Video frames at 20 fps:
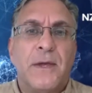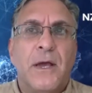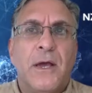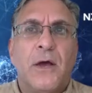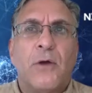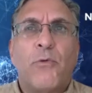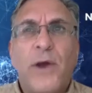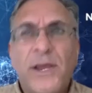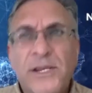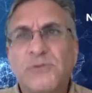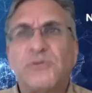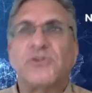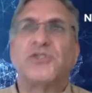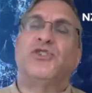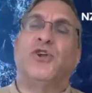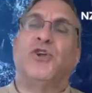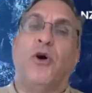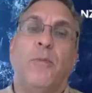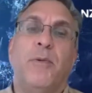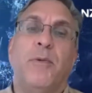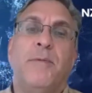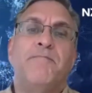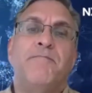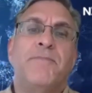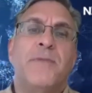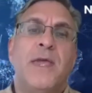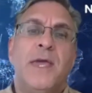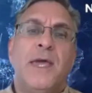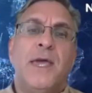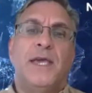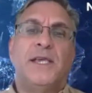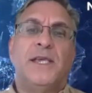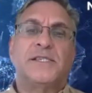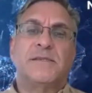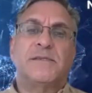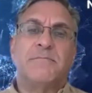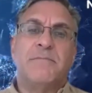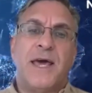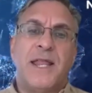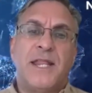Rachael's job is
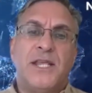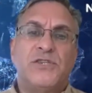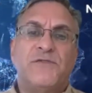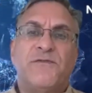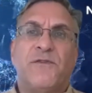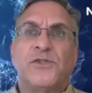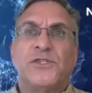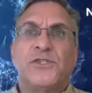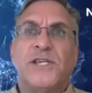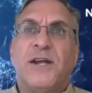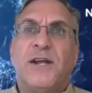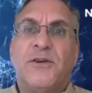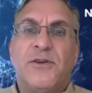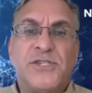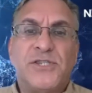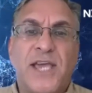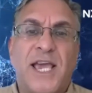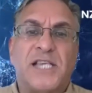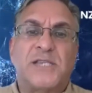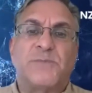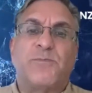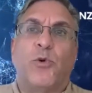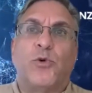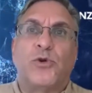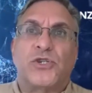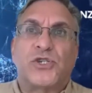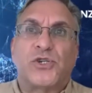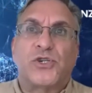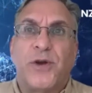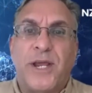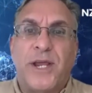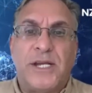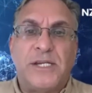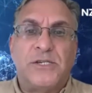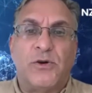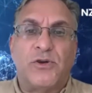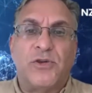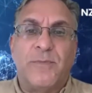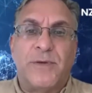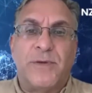to manage Fonterra's export trade
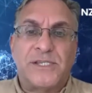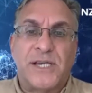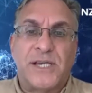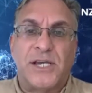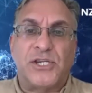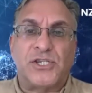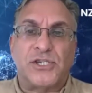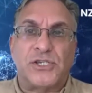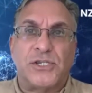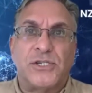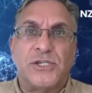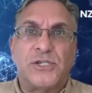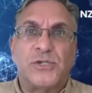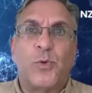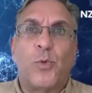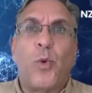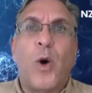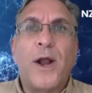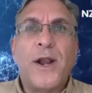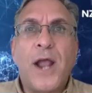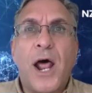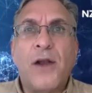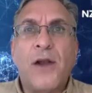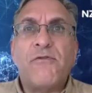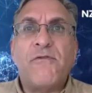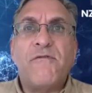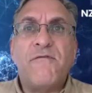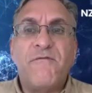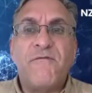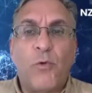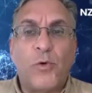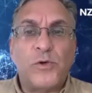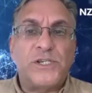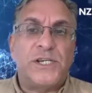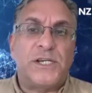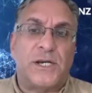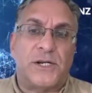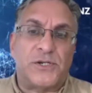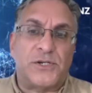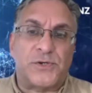documentation to 140
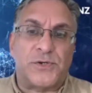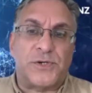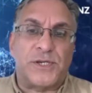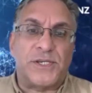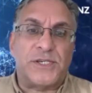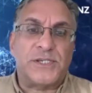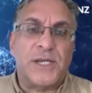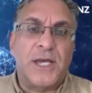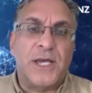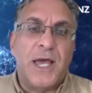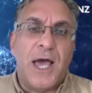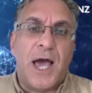countries.